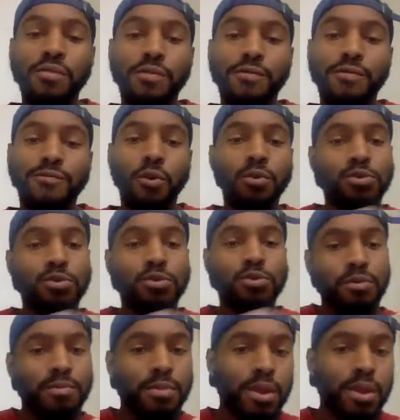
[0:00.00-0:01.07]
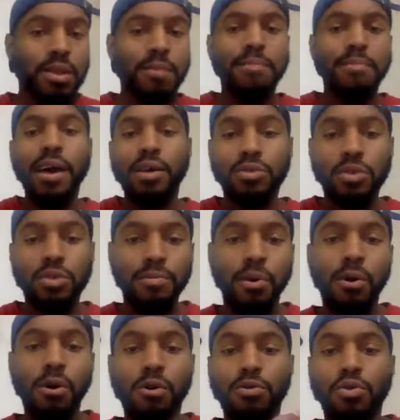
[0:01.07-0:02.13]
forcing me into
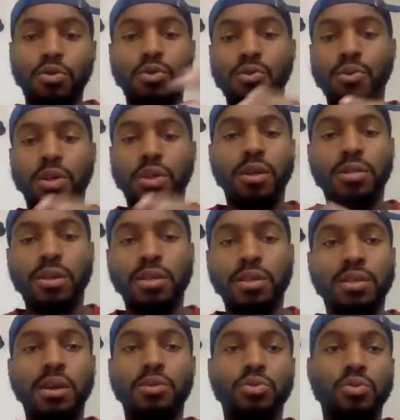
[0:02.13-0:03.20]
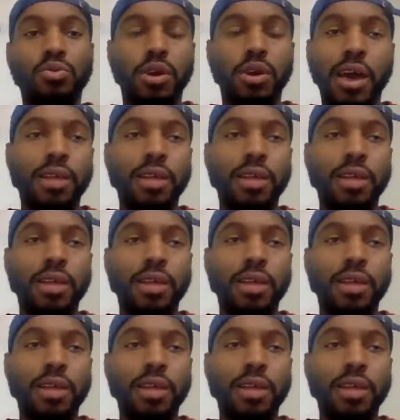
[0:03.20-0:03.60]
basketball, so it was like these things sort of